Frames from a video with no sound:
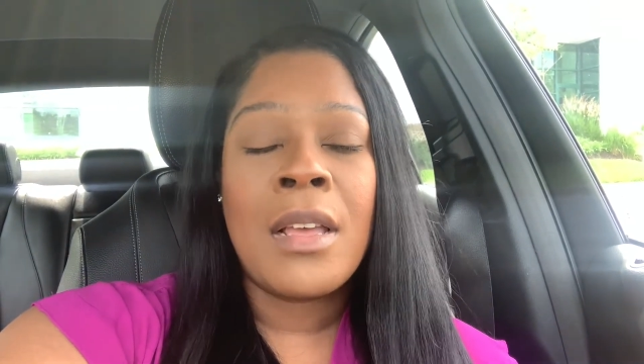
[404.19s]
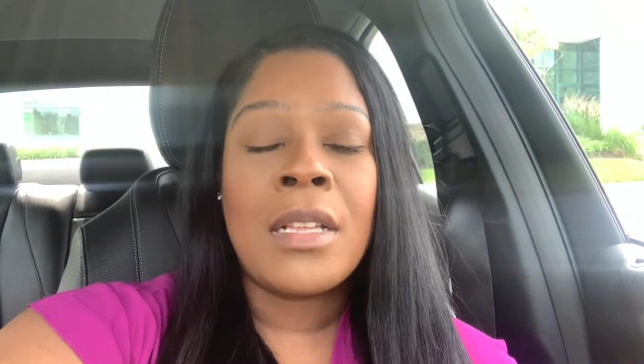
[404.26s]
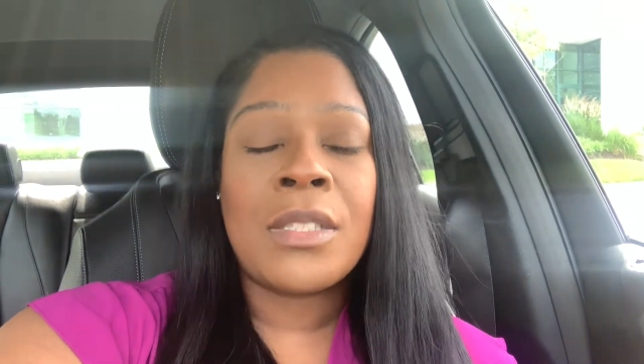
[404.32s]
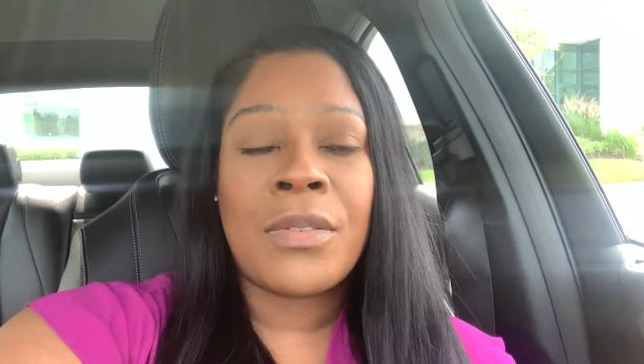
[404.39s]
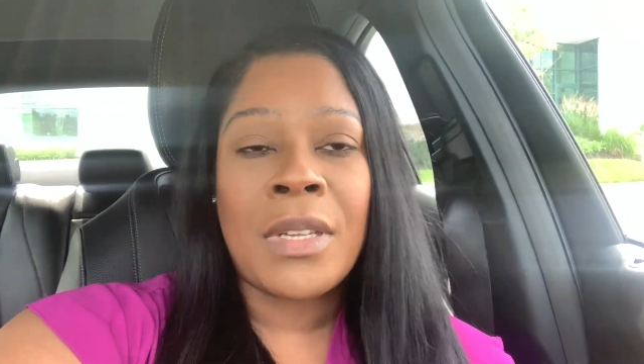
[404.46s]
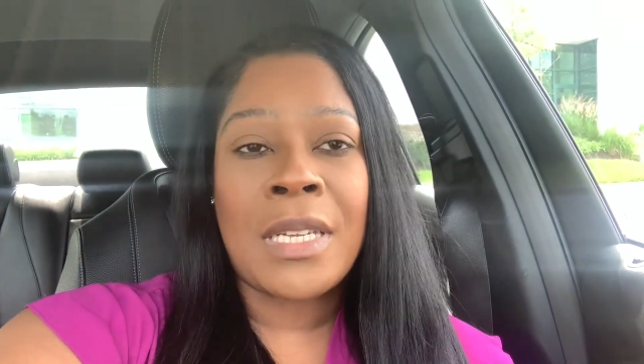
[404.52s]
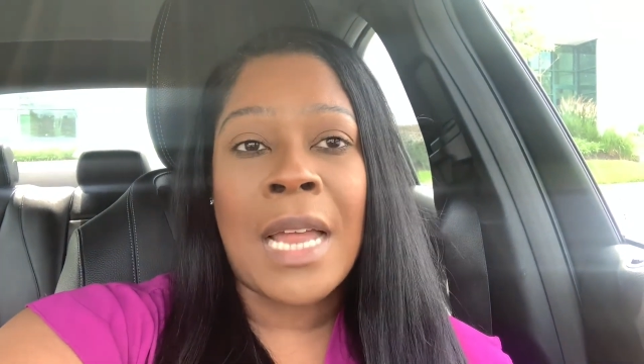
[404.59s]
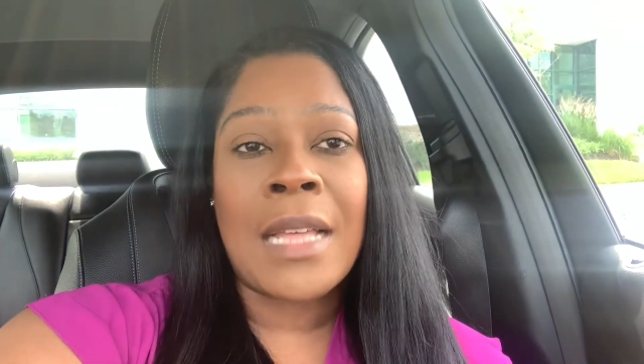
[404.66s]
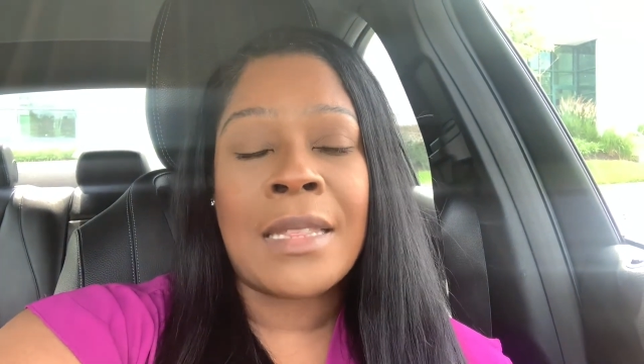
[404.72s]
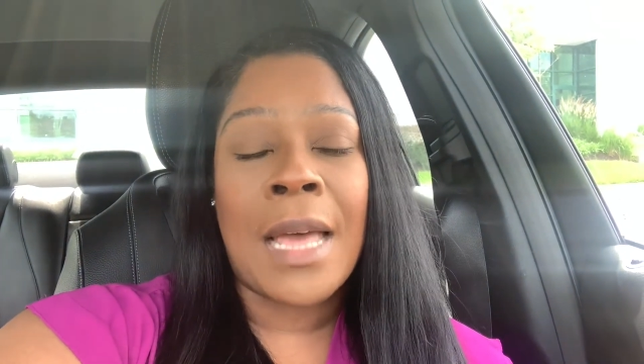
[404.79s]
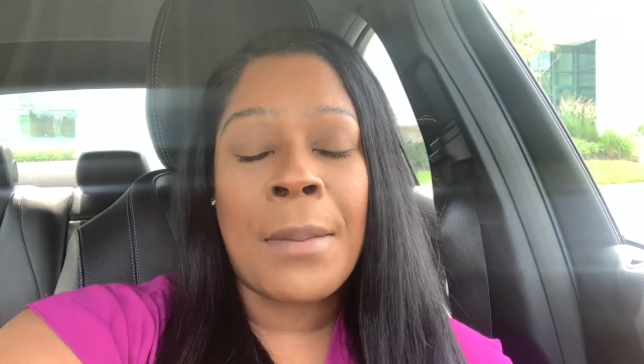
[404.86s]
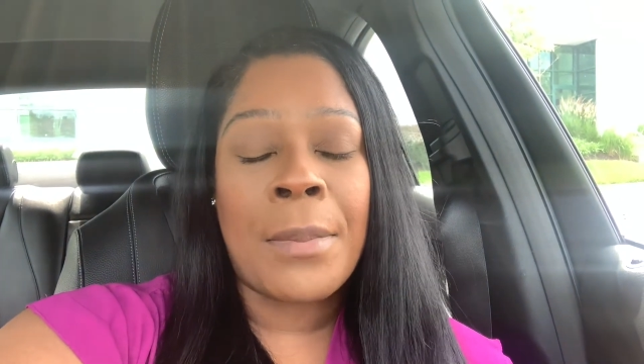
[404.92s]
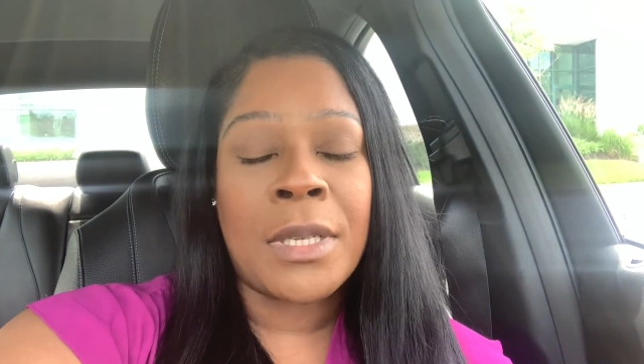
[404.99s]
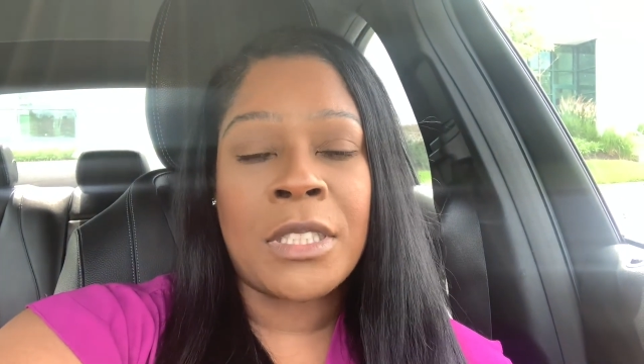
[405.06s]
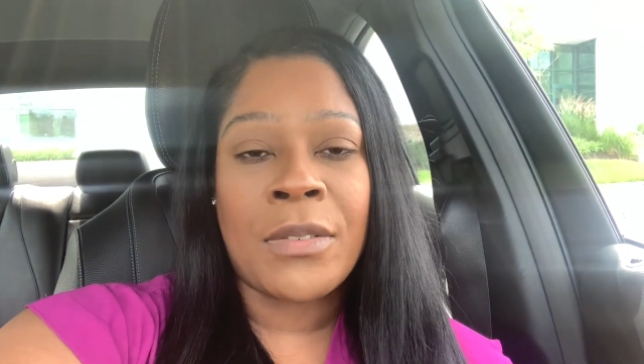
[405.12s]
It's really not
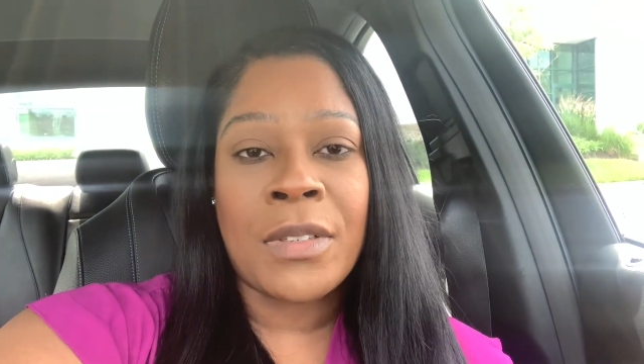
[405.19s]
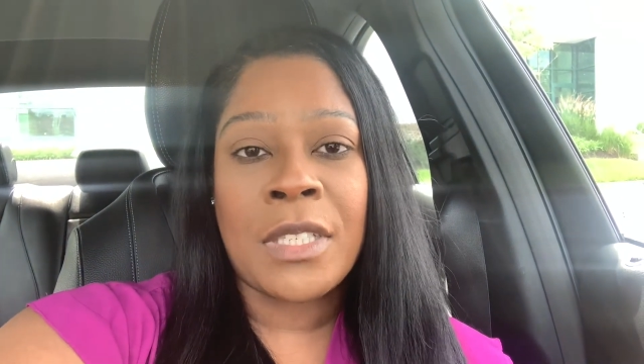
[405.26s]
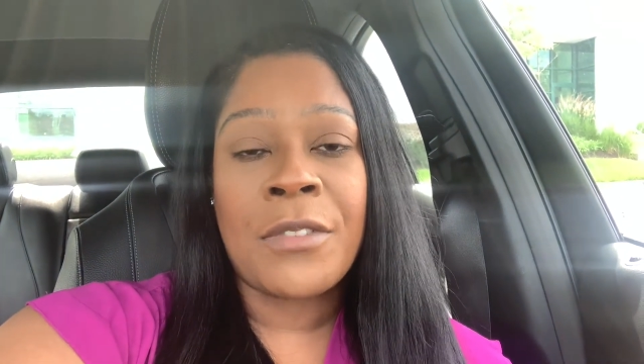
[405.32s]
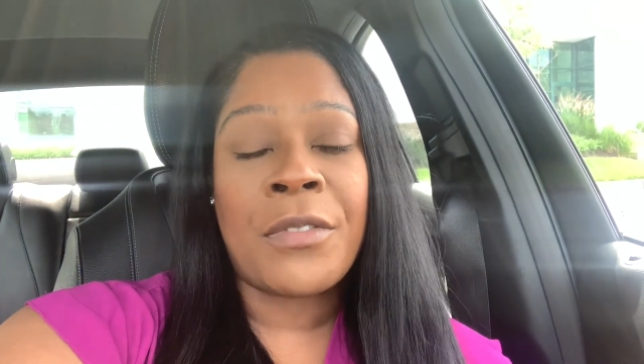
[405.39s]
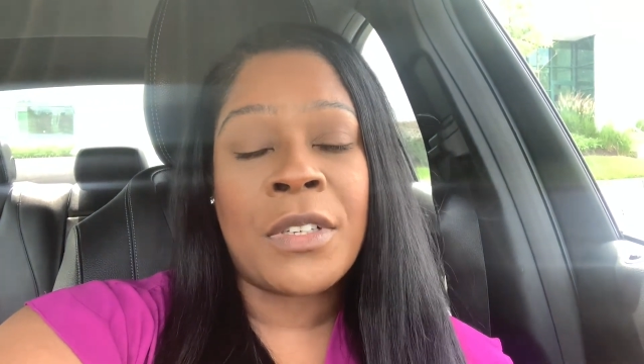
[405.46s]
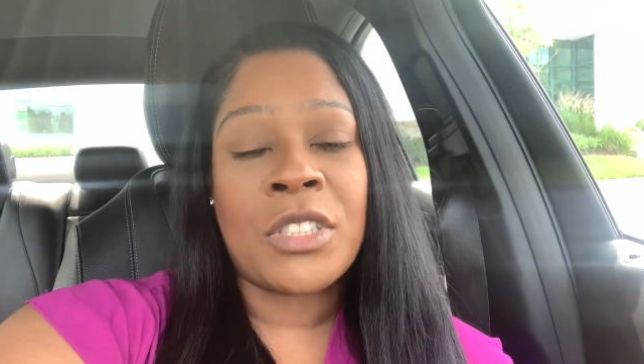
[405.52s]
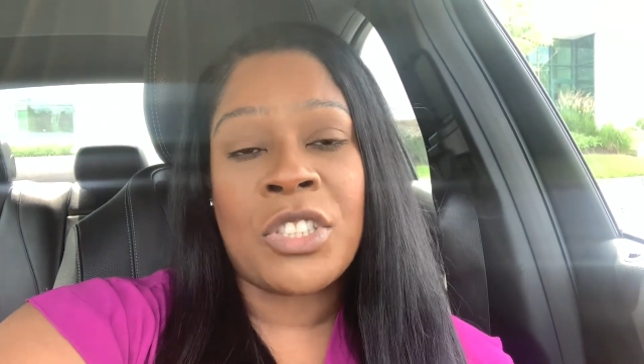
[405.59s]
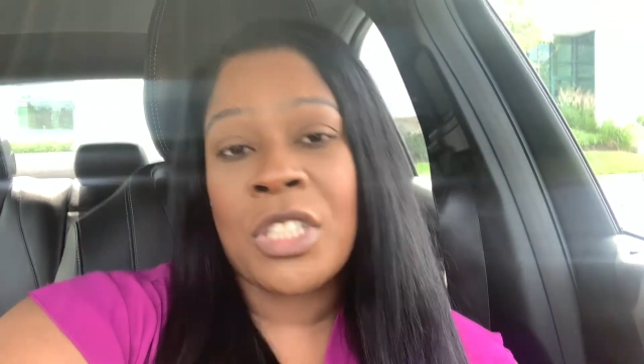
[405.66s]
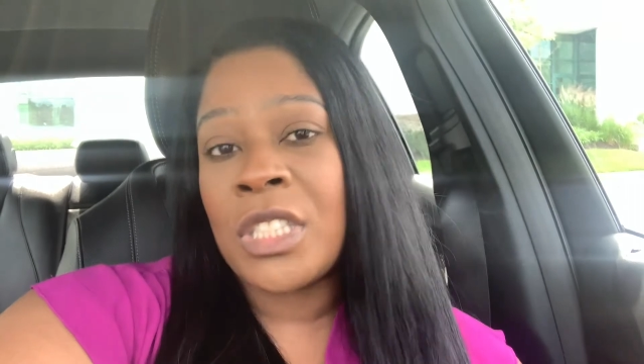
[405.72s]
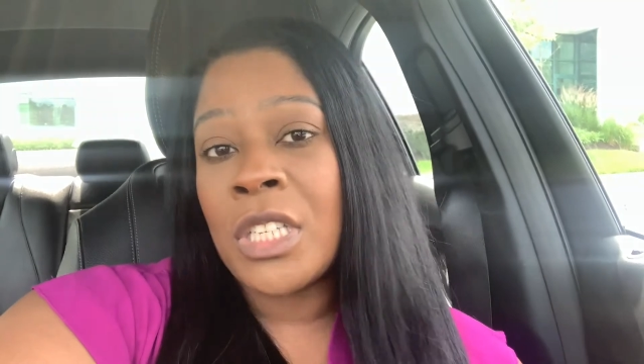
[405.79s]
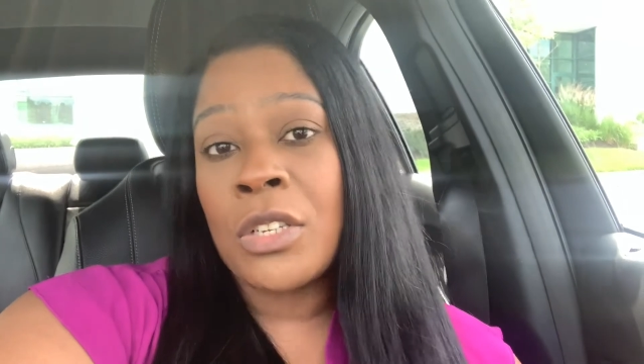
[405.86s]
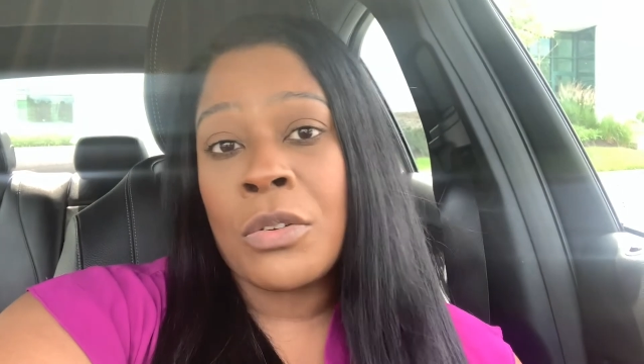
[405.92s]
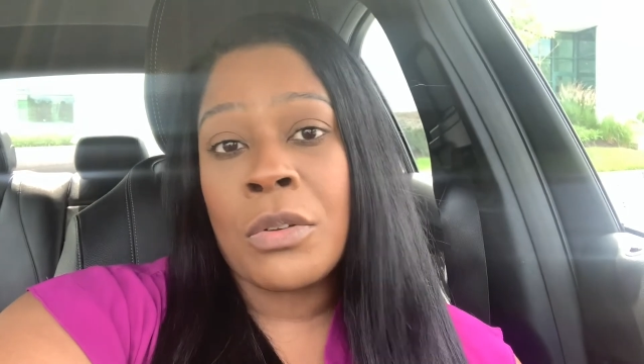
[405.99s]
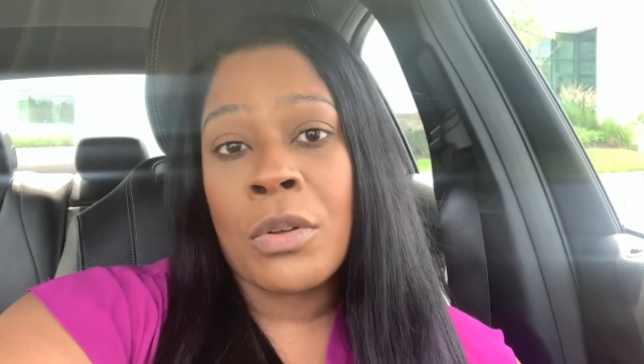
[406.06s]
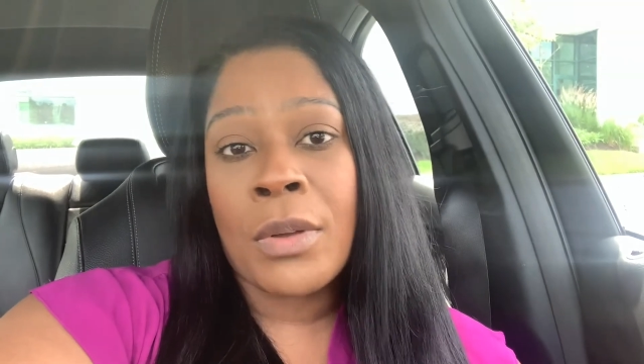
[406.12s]
that much of a difference, just a
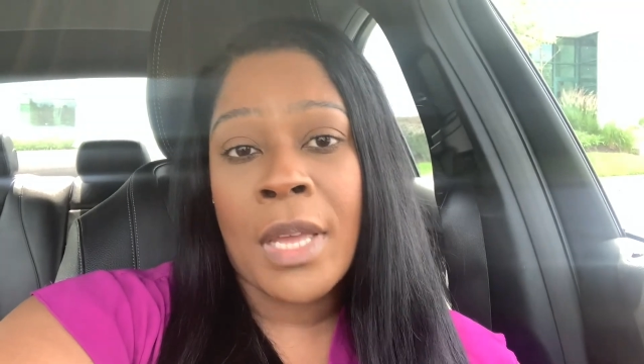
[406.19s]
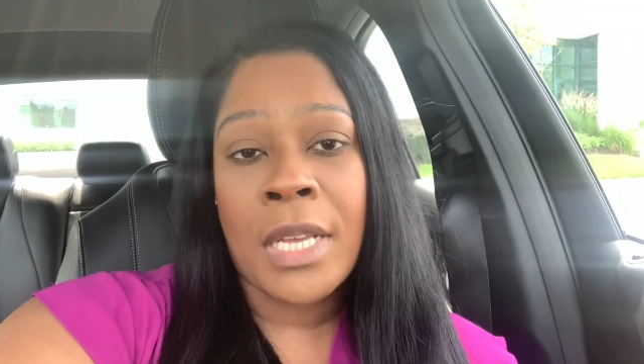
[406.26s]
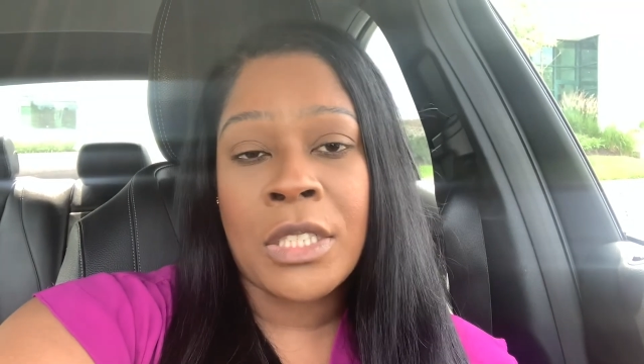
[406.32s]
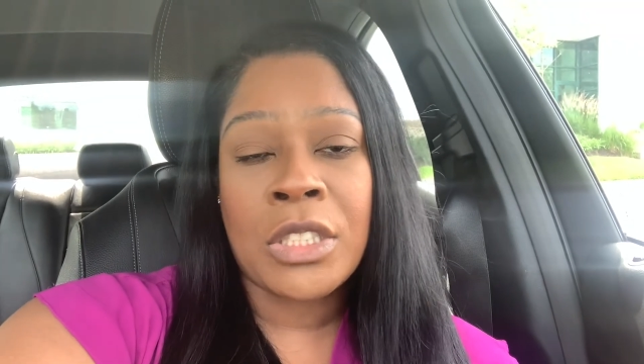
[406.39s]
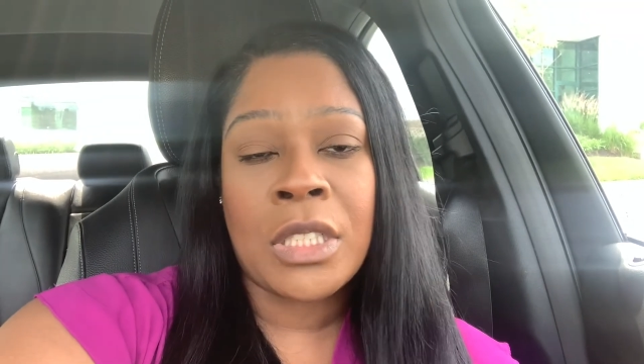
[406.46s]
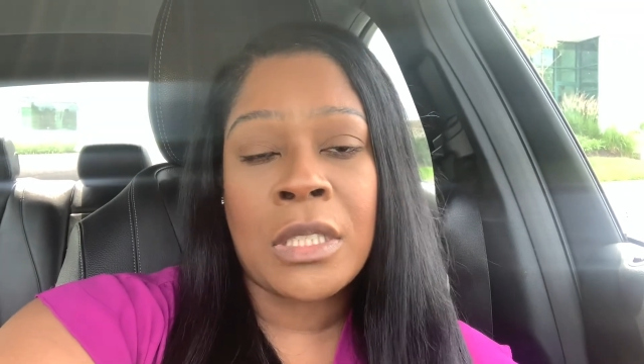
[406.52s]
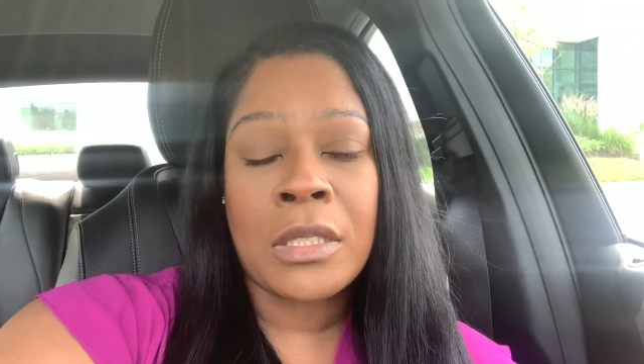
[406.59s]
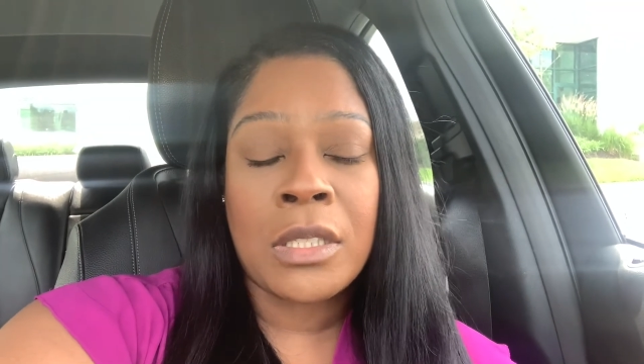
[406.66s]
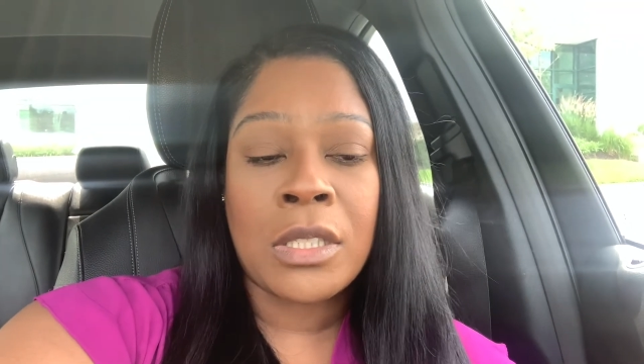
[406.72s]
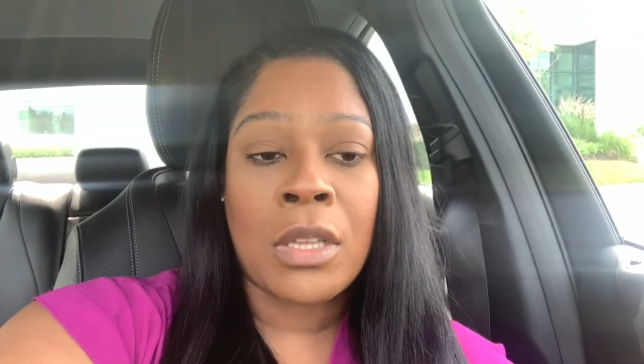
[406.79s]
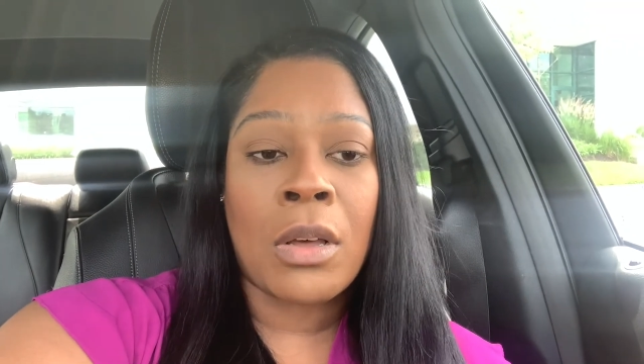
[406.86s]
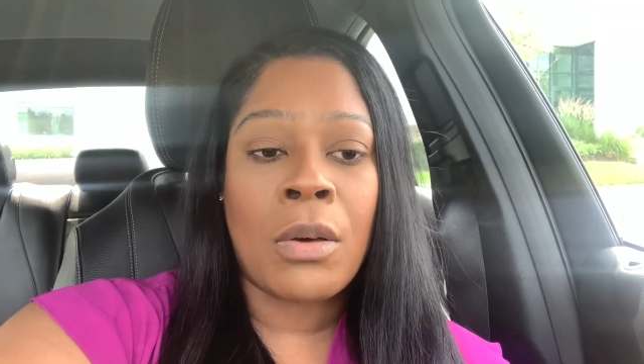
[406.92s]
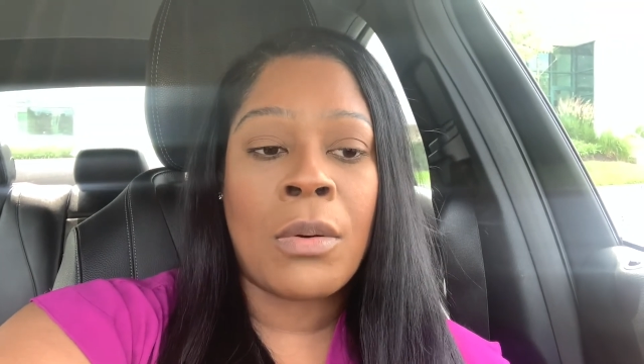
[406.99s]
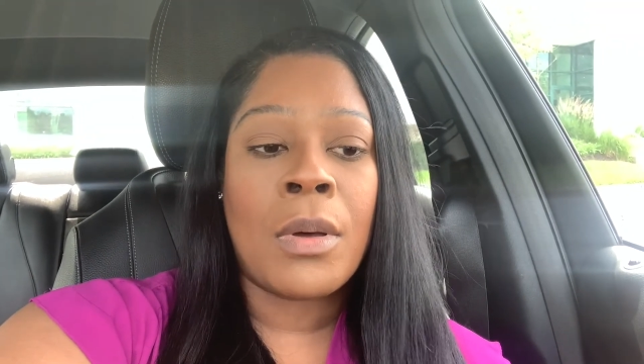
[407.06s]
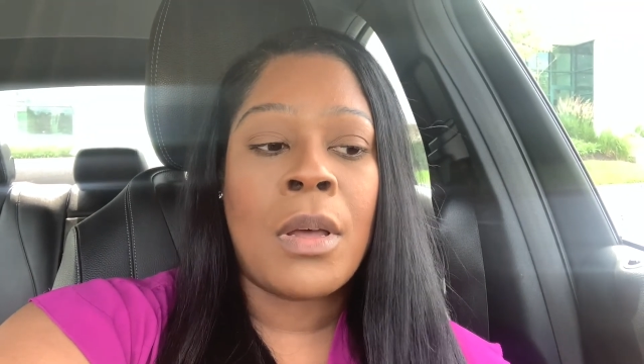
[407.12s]
new location. So